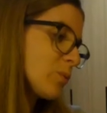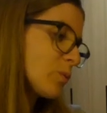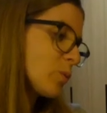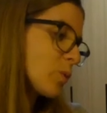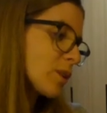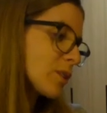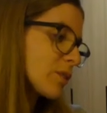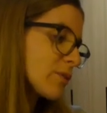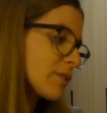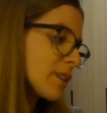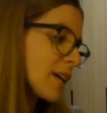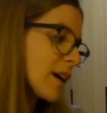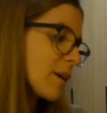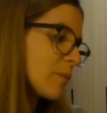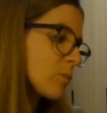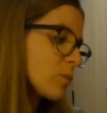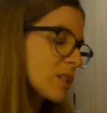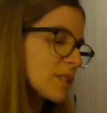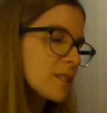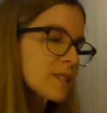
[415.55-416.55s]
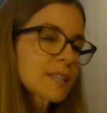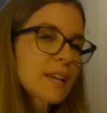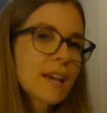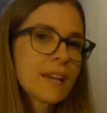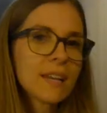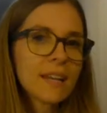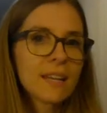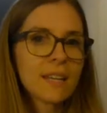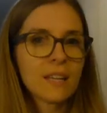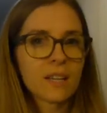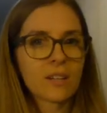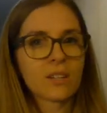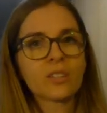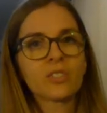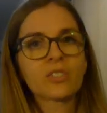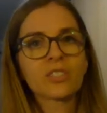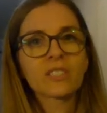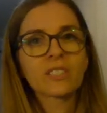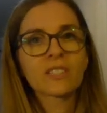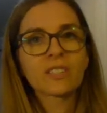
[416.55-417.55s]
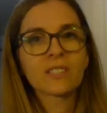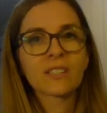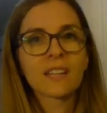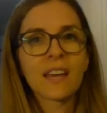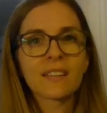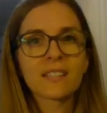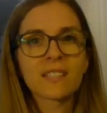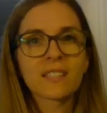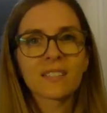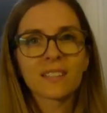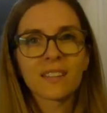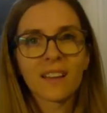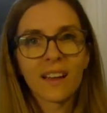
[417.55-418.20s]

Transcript: one of them will stay here just to test